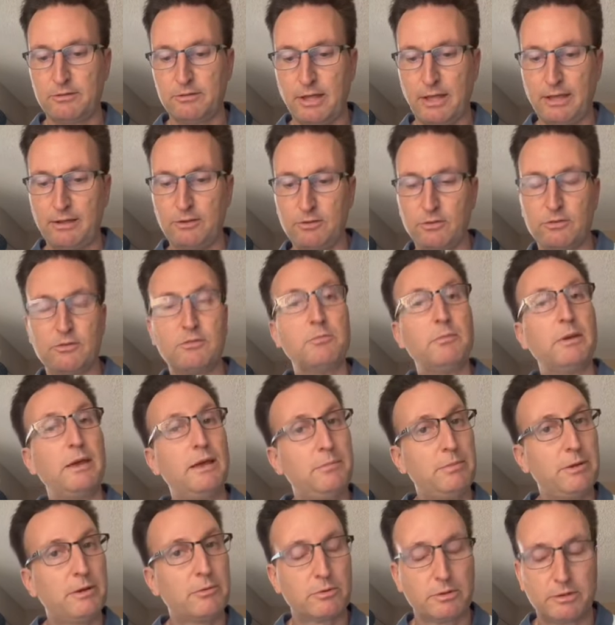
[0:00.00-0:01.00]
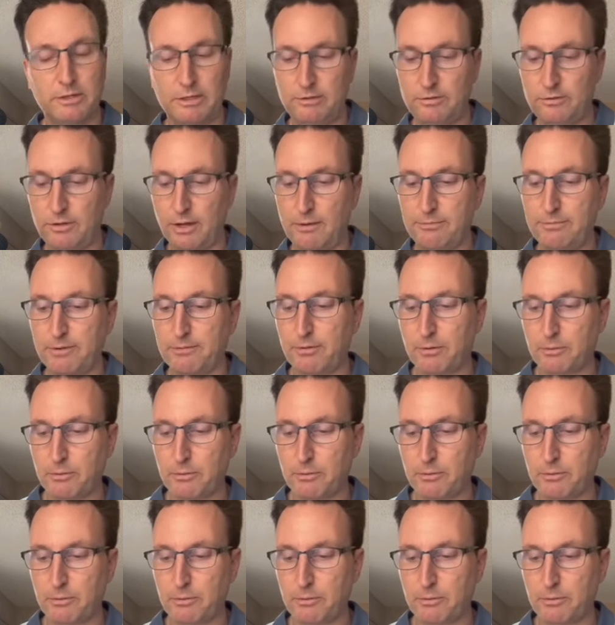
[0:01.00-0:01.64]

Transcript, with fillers: sanctions may be released off of